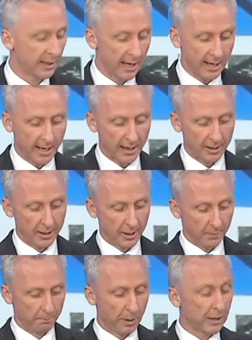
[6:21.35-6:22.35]
They are
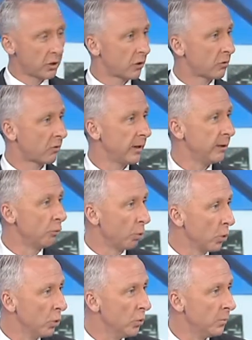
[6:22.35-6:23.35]
budgetary
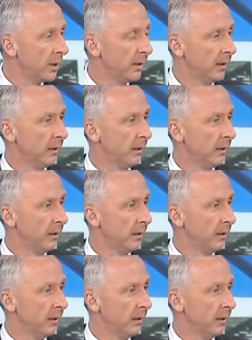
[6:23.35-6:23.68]
room